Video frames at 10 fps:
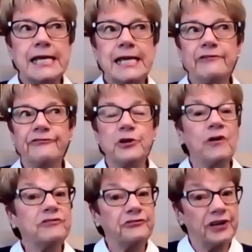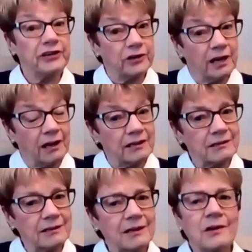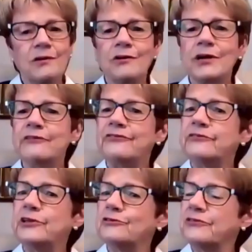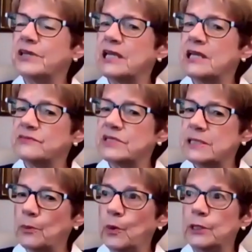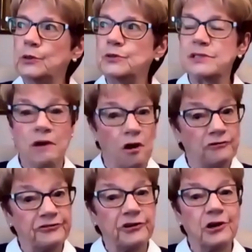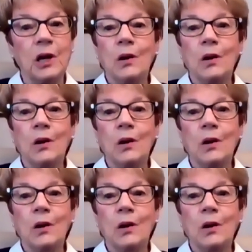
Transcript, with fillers: if you have a favorite color or if you're thinking of someone who's a golfer